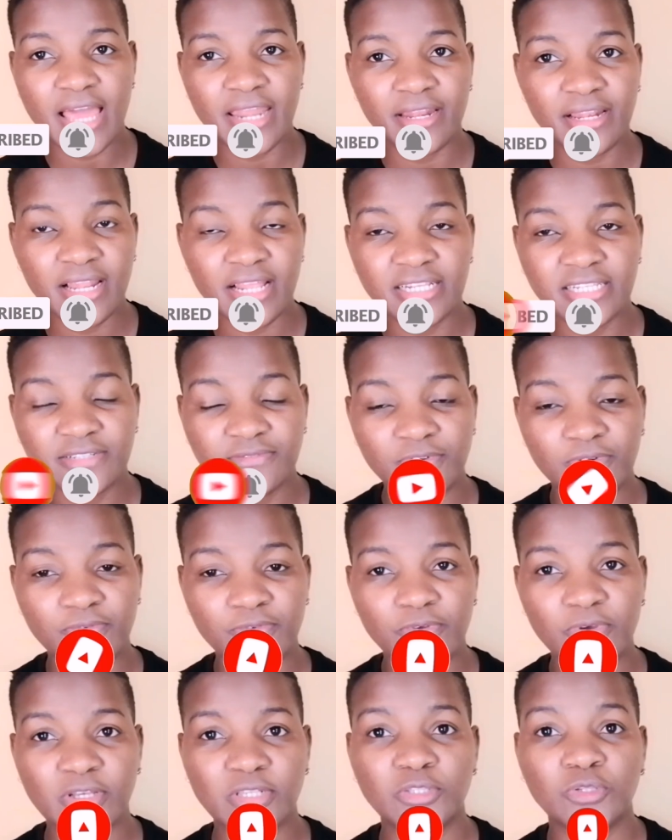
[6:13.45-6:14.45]
a relative
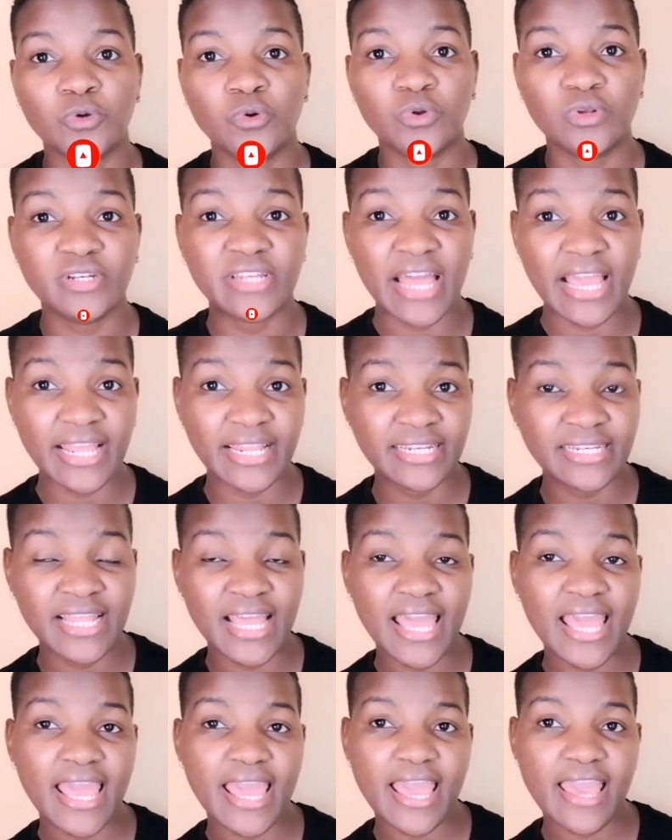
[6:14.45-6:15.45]
of yours who died
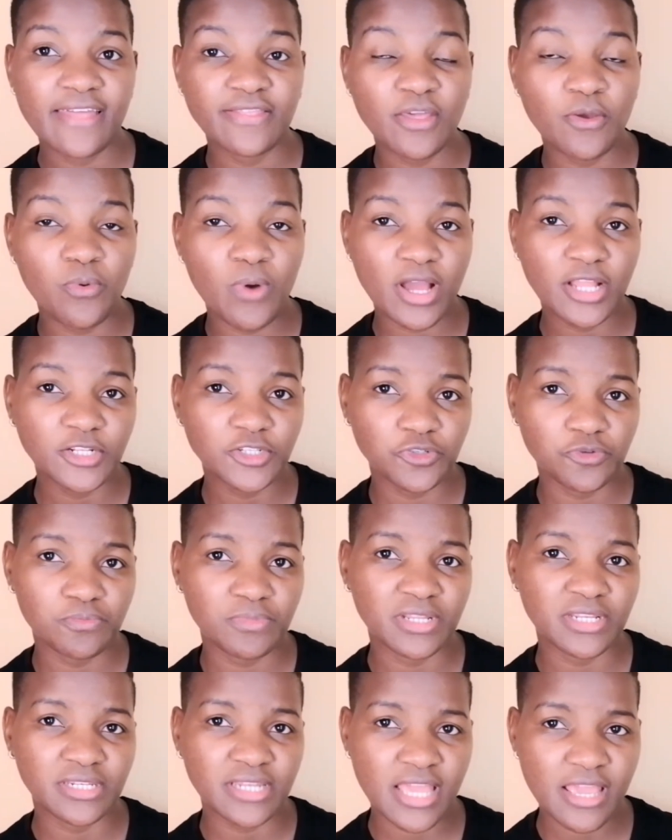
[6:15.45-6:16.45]
and they want to
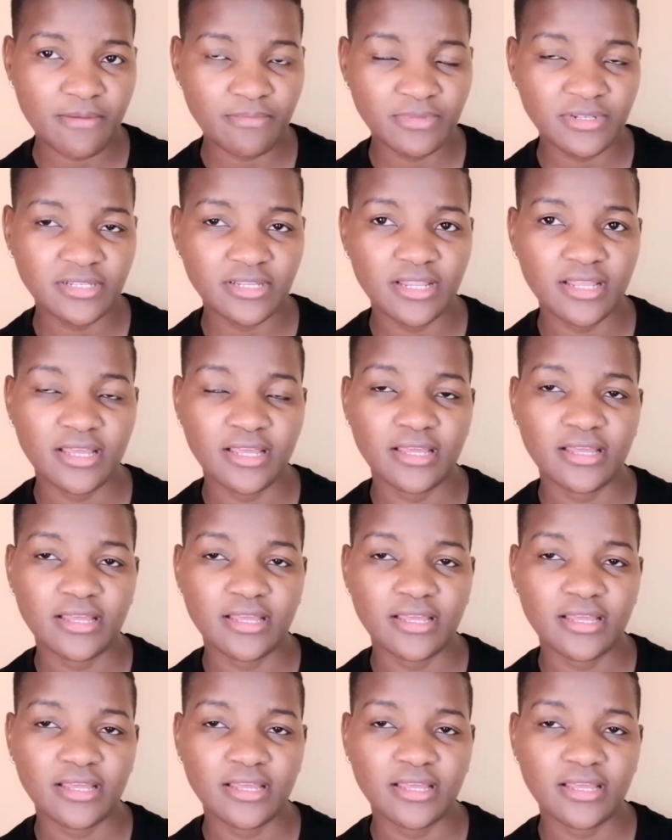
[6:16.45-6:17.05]
be named